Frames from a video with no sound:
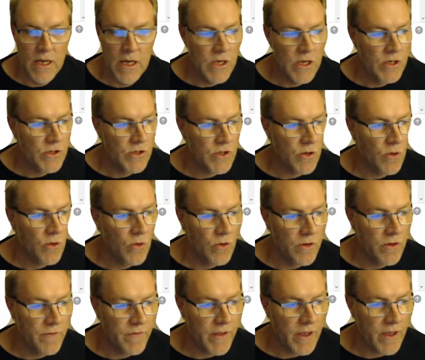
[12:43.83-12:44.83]
So all
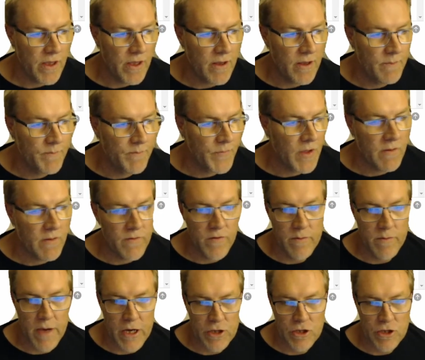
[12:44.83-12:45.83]
of the
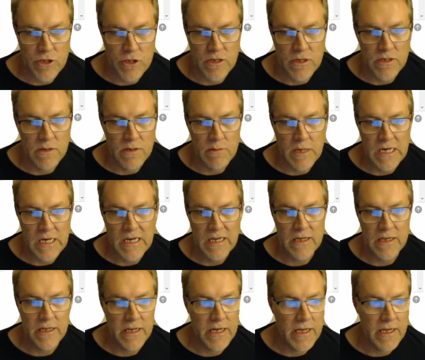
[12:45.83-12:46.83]
information is
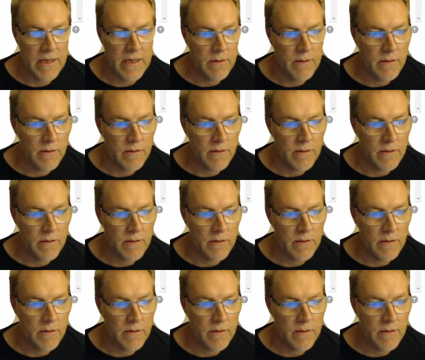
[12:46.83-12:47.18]
immediately